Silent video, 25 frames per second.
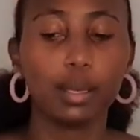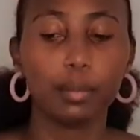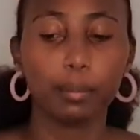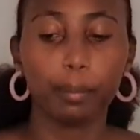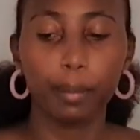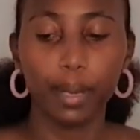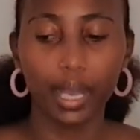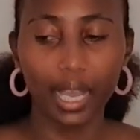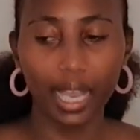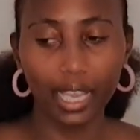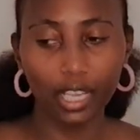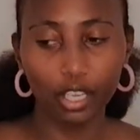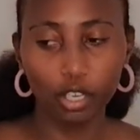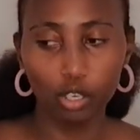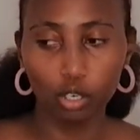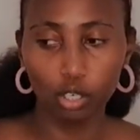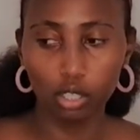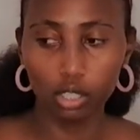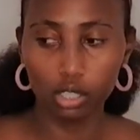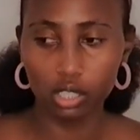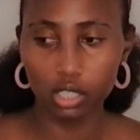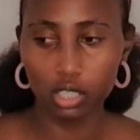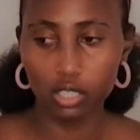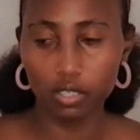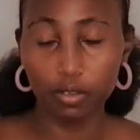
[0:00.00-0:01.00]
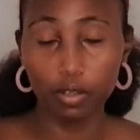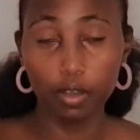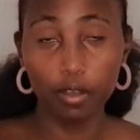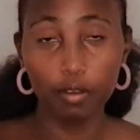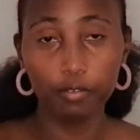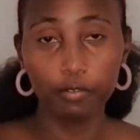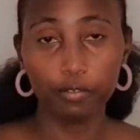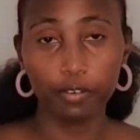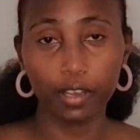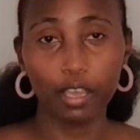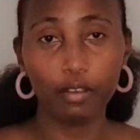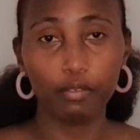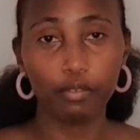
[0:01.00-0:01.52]
but I got
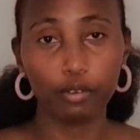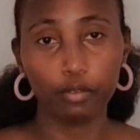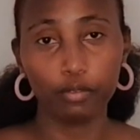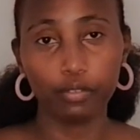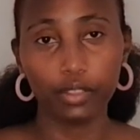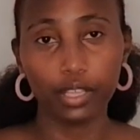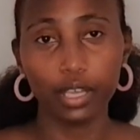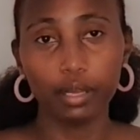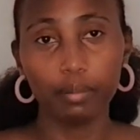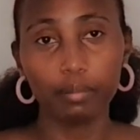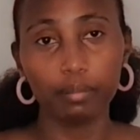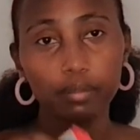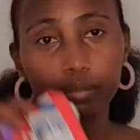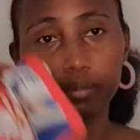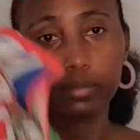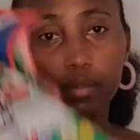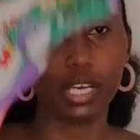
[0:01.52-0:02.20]
five of them.